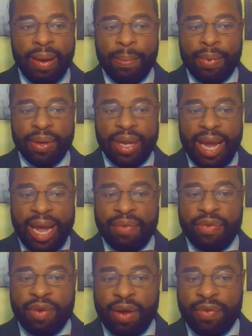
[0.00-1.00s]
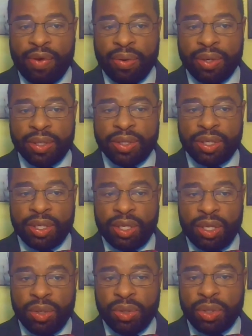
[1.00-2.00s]
More than half of all voters
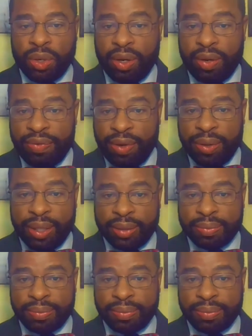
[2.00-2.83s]
use early voting.